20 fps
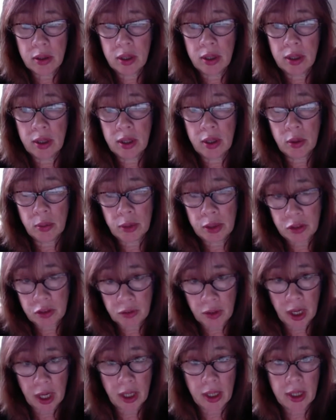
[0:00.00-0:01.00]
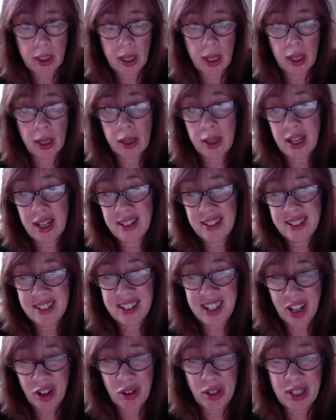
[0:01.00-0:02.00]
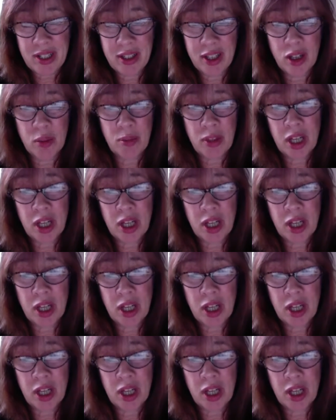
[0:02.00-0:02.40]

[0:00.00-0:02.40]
and they're restrained, and that's scary to them.